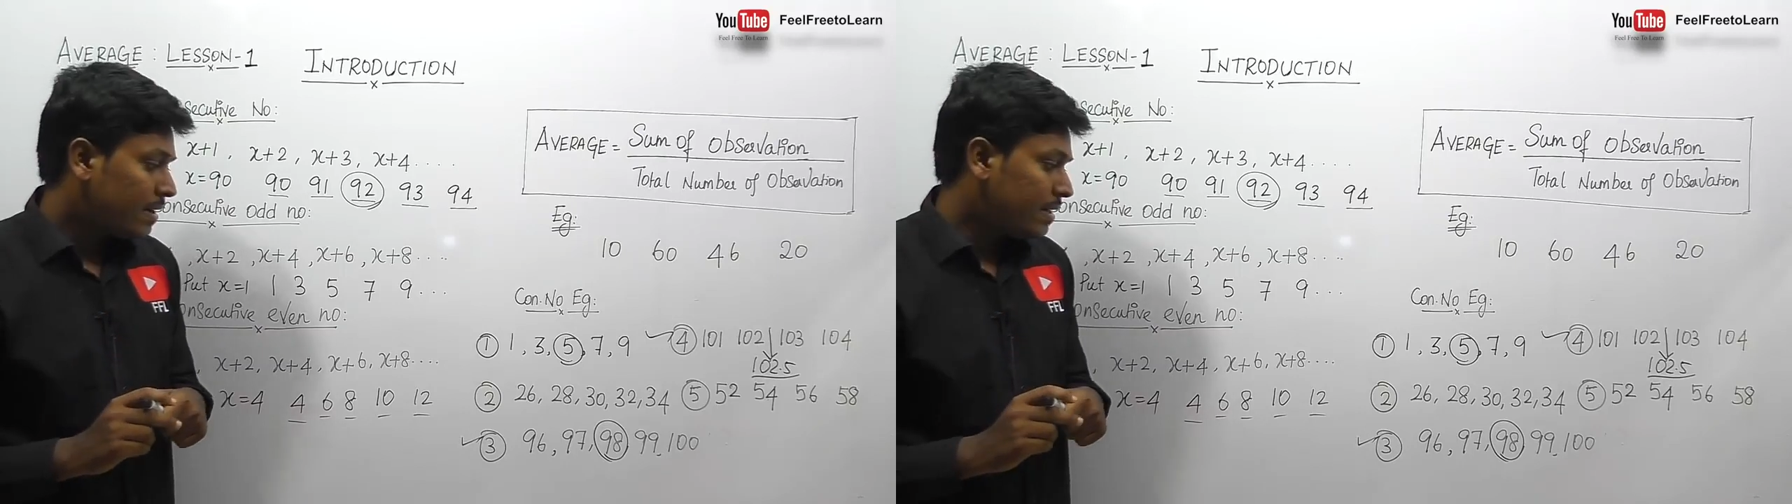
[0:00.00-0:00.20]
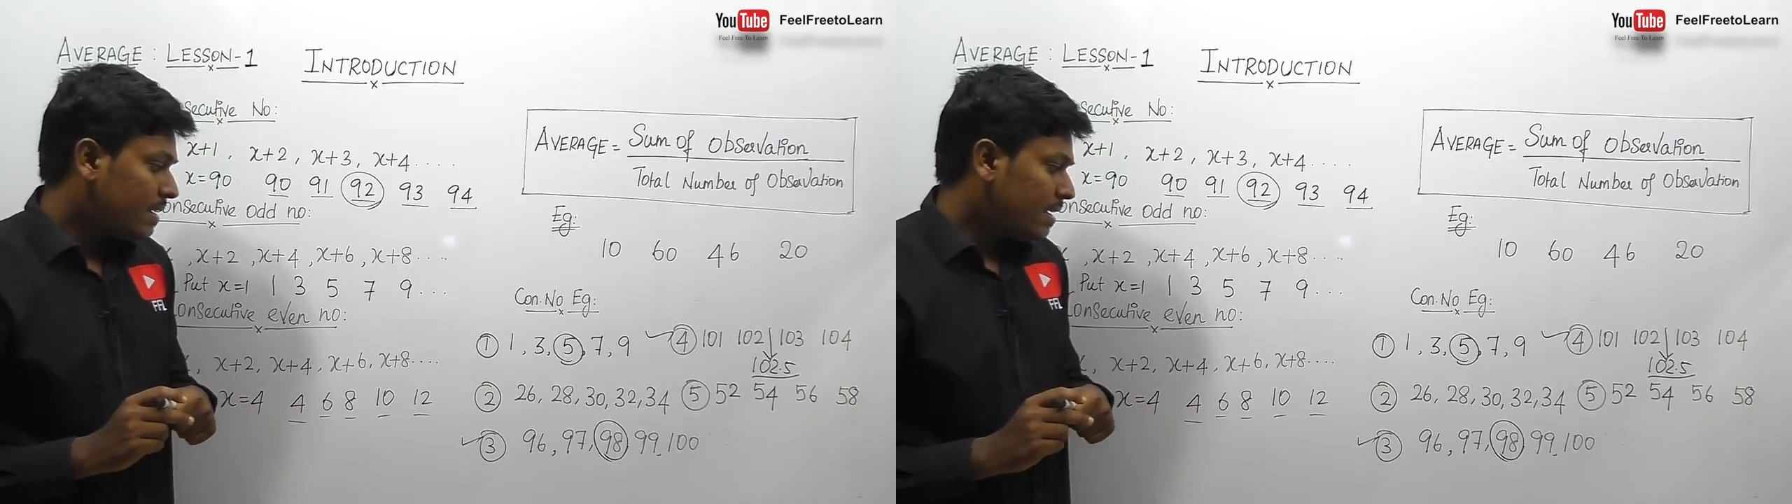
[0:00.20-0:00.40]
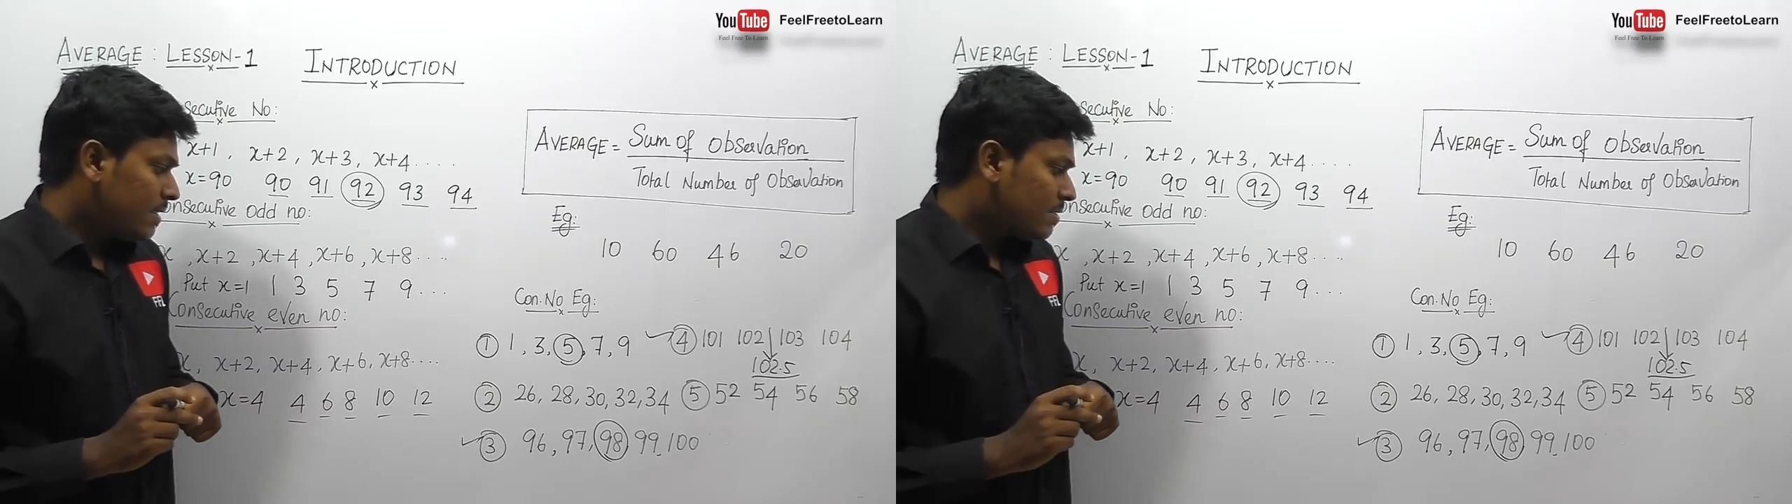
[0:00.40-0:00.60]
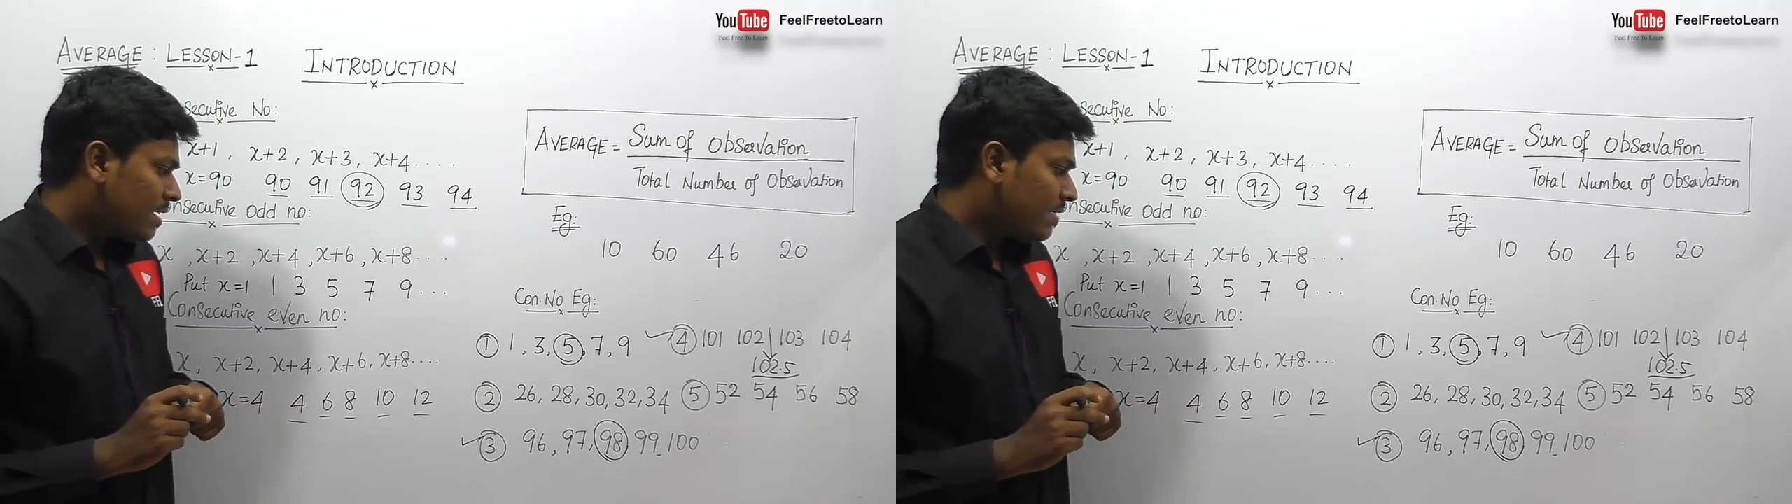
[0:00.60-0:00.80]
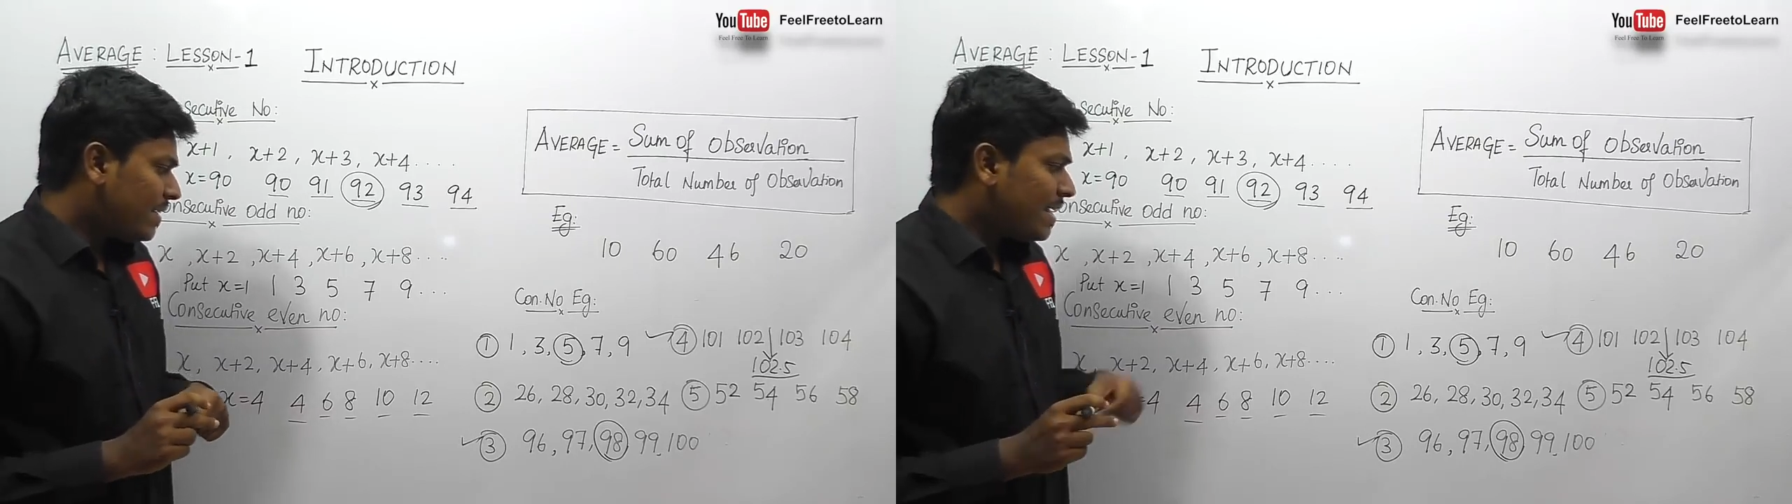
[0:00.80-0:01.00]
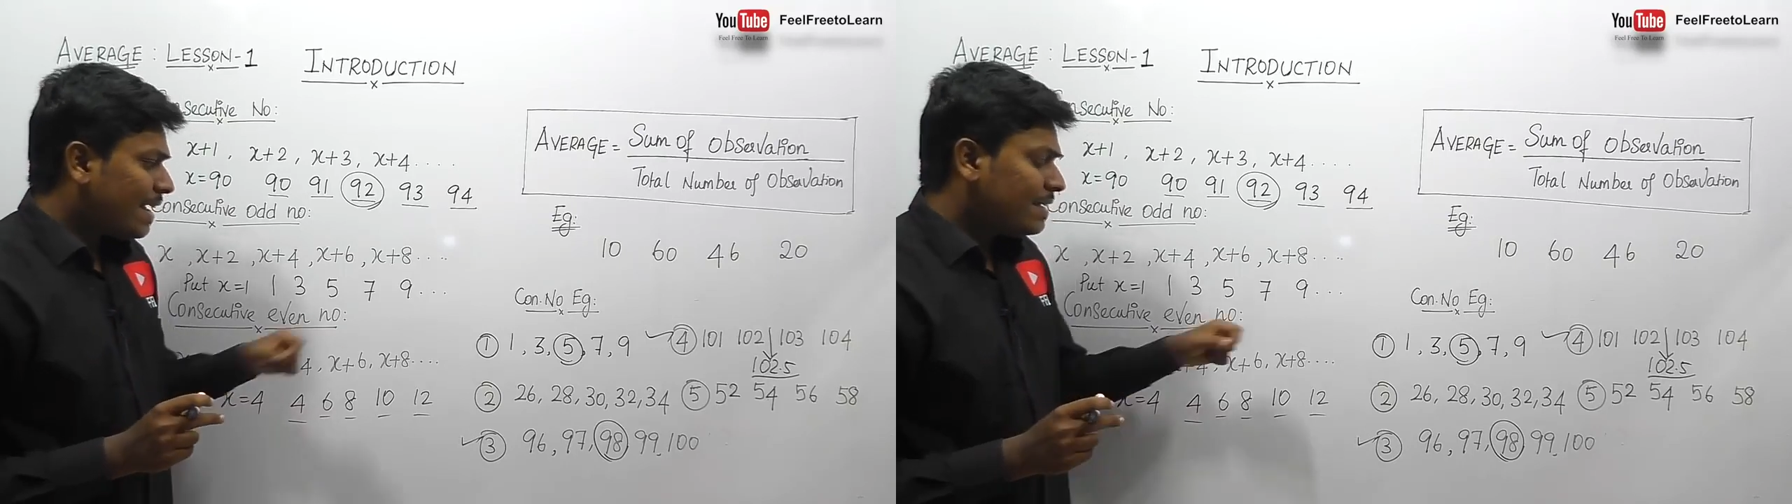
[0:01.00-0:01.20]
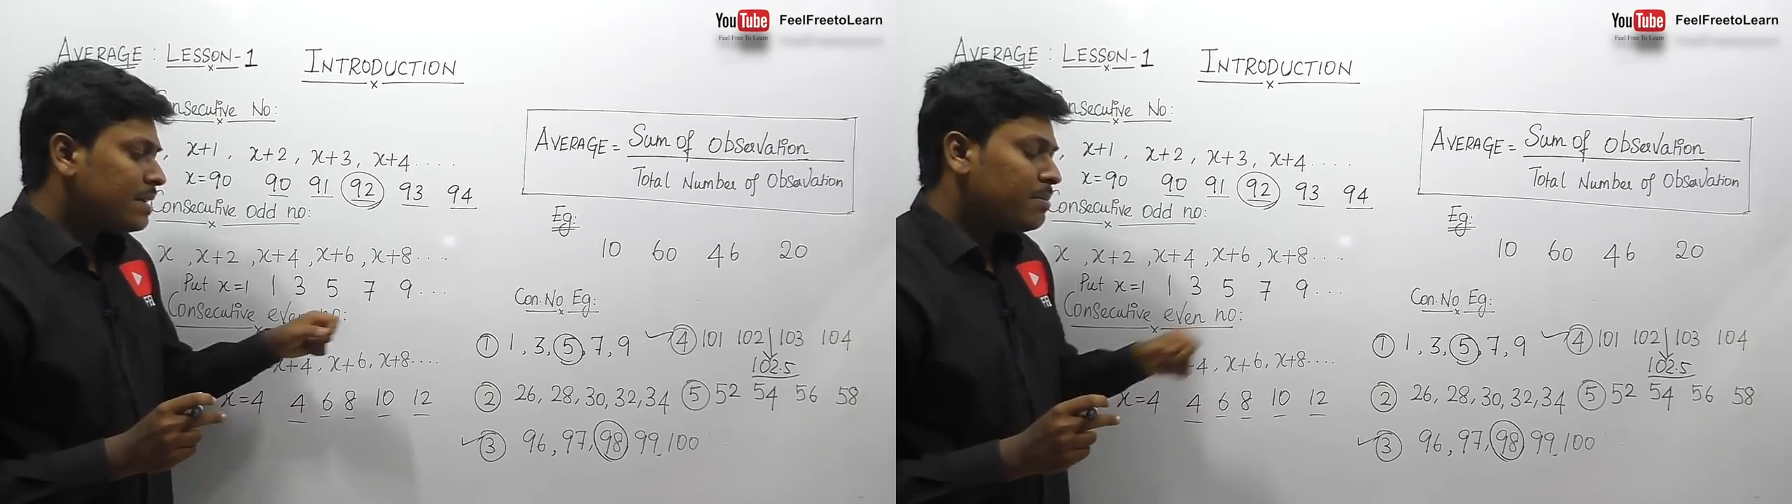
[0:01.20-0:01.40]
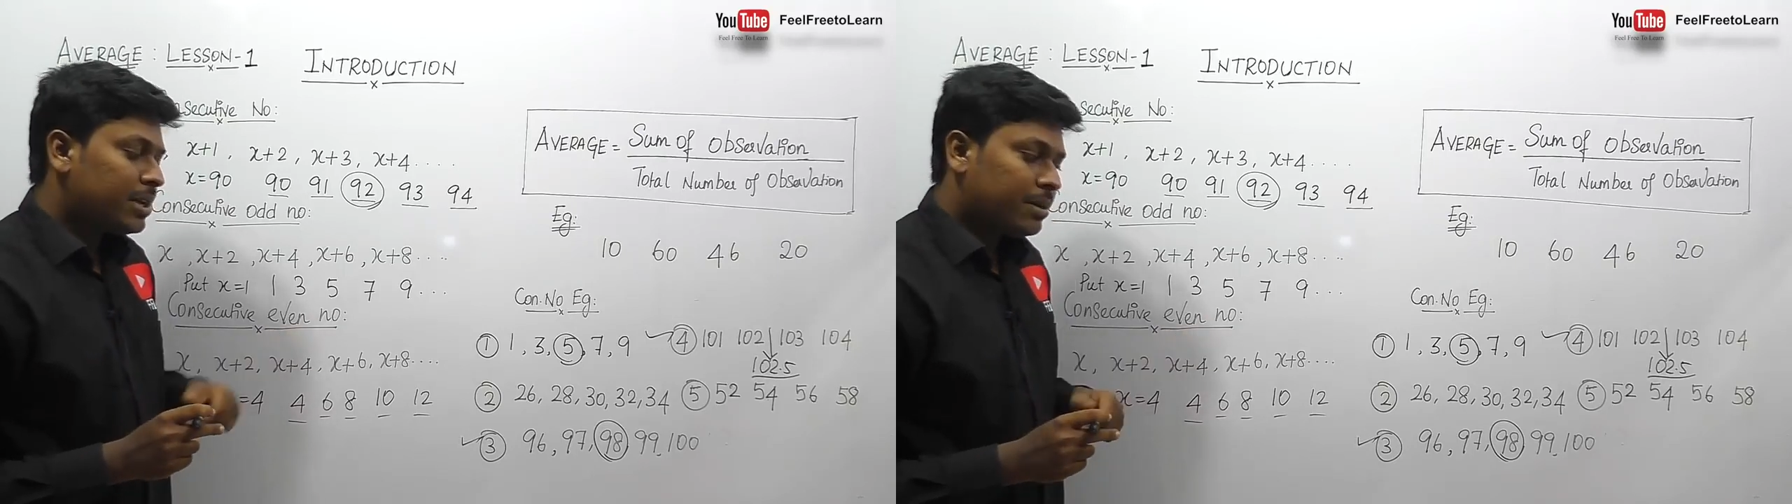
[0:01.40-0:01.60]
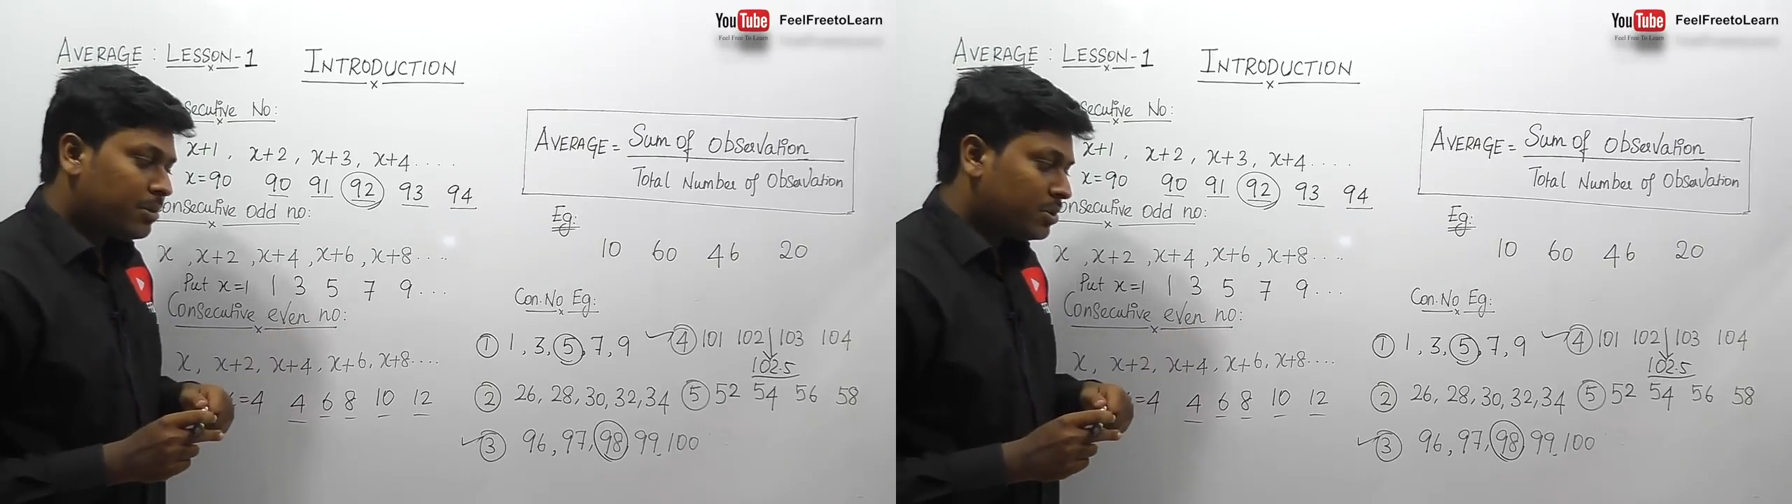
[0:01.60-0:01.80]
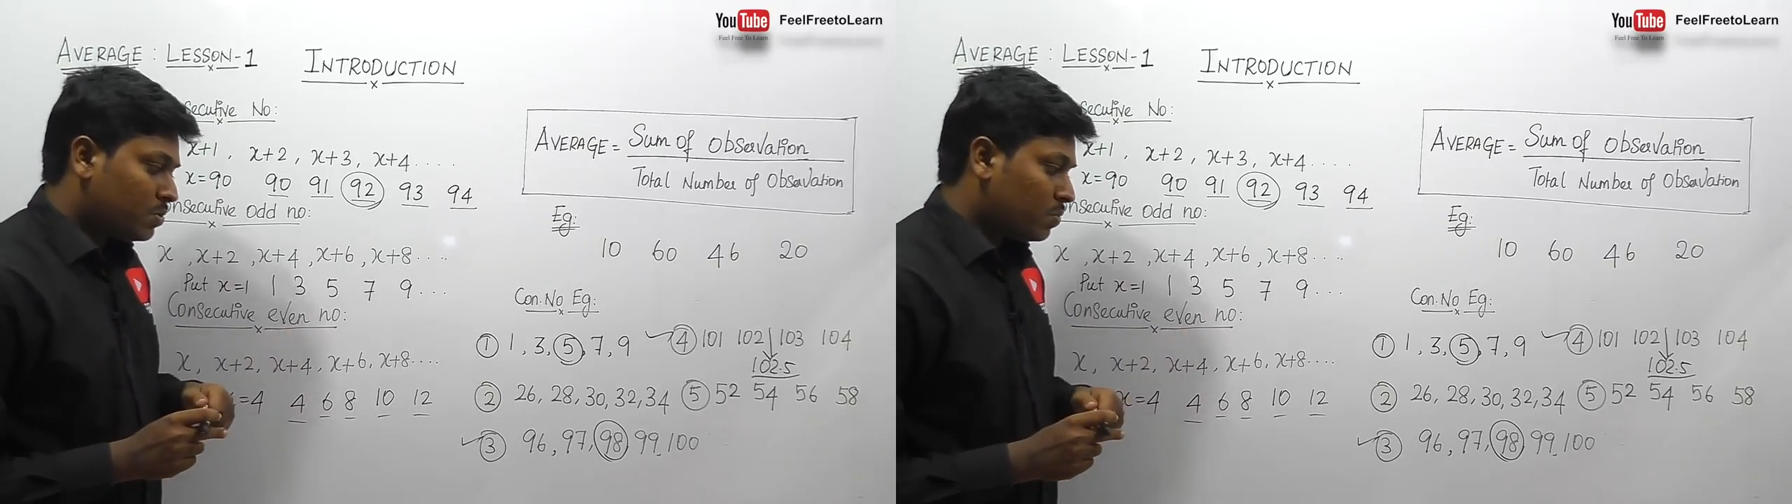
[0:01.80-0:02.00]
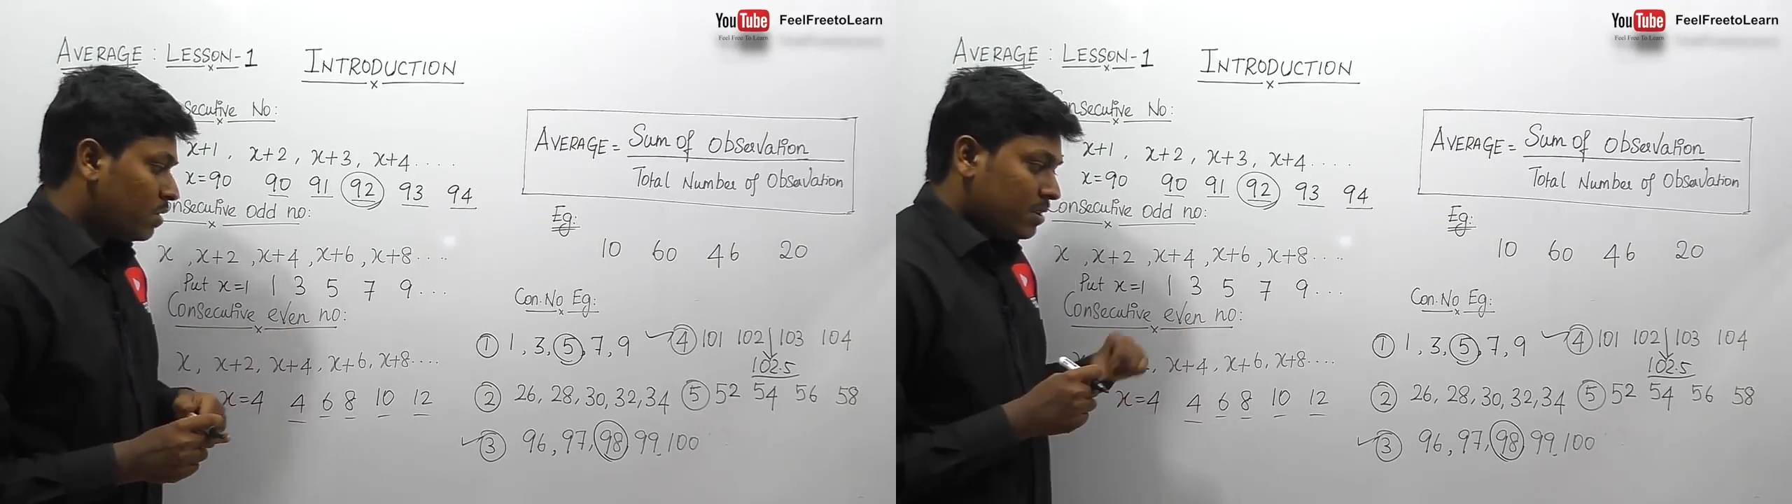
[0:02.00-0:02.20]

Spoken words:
Right? So let me take example number 2.